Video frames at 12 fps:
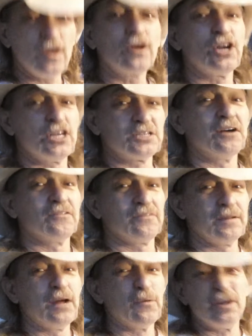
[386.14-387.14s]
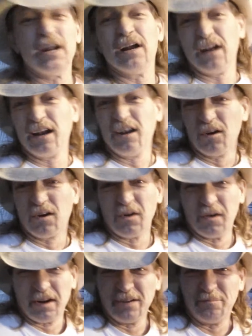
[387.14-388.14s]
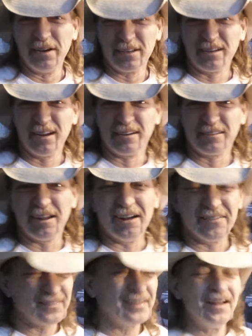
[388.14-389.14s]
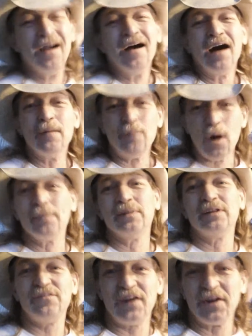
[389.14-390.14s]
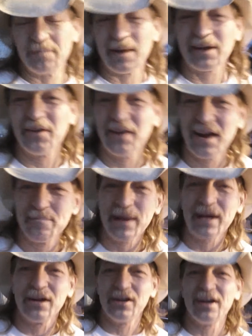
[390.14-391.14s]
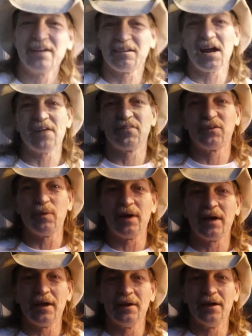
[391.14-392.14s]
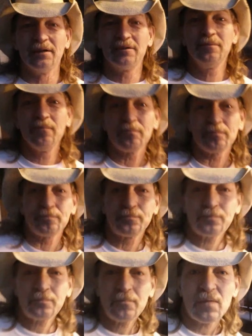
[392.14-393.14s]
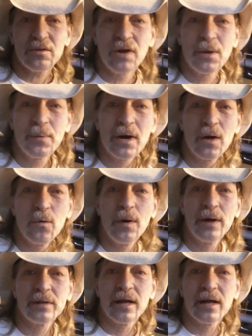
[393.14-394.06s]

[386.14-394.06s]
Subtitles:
Good stuff. It went down like a little cricket, but it's good stuff. I'm hoping this video is making you guys laugh this weekend. So here we go. We're at